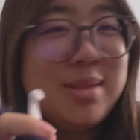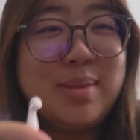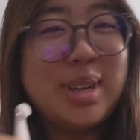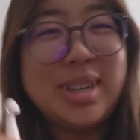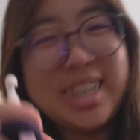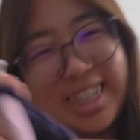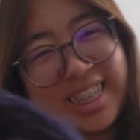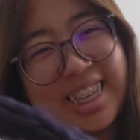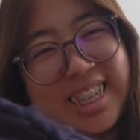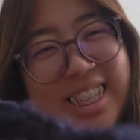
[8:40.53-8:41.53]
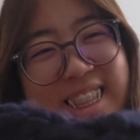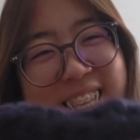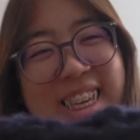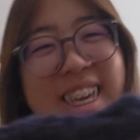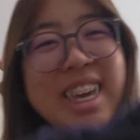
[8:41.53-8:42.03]
smell like
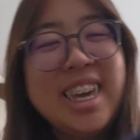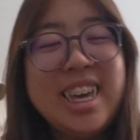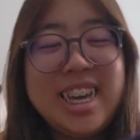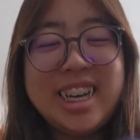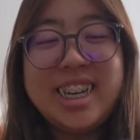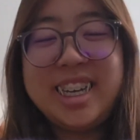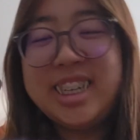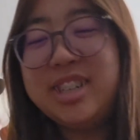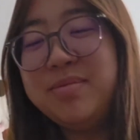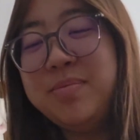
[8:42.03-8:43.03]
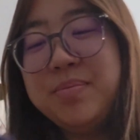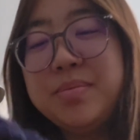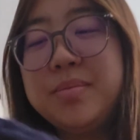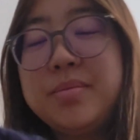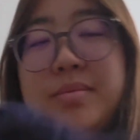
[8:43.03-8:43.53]
anything.
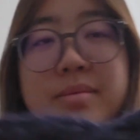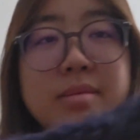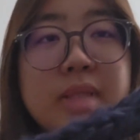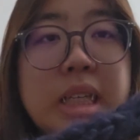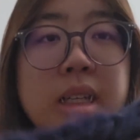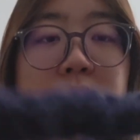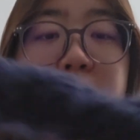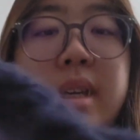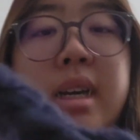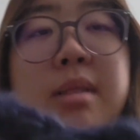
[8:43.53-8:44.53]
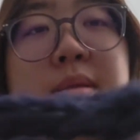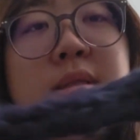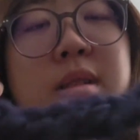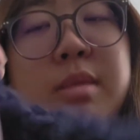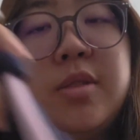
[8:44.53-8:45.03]
But yeah, I'm
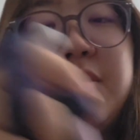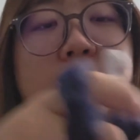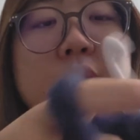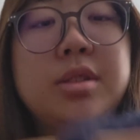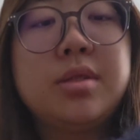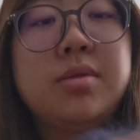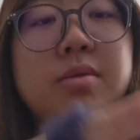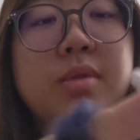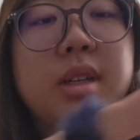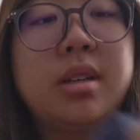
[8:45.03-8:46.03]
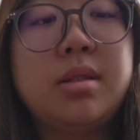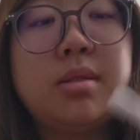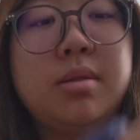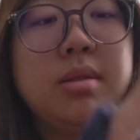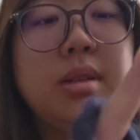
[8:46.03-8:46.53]
still on my first
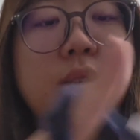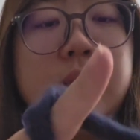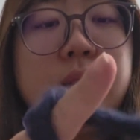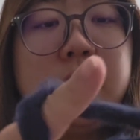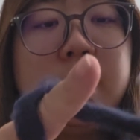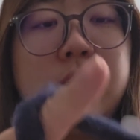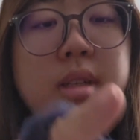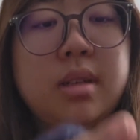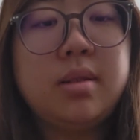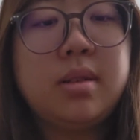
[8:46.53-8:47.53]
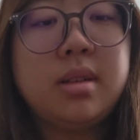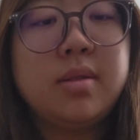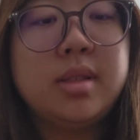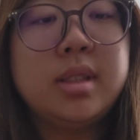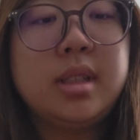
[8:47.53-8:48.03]
row
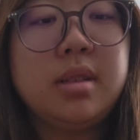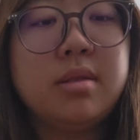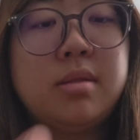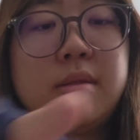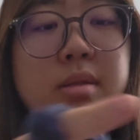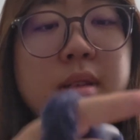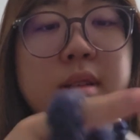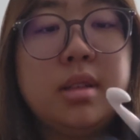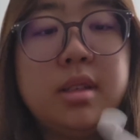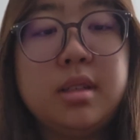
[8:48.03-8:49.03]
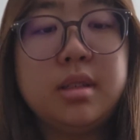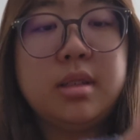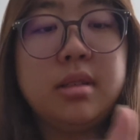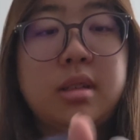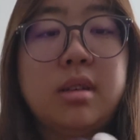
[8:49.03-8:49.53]
of single
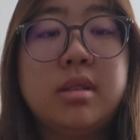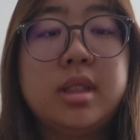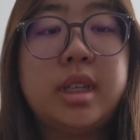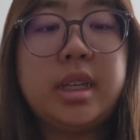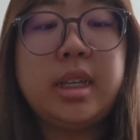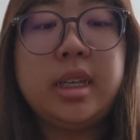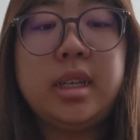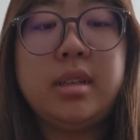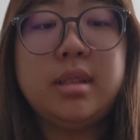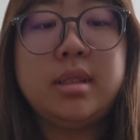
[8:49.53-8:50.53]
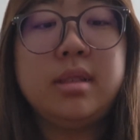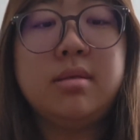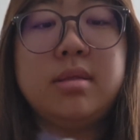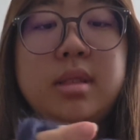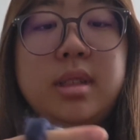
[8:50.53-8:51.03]
crochet,
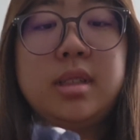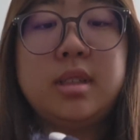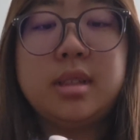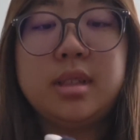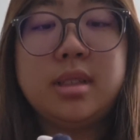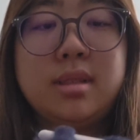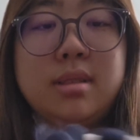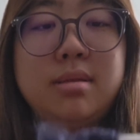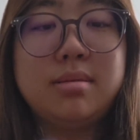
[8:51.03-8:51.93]
single stitches.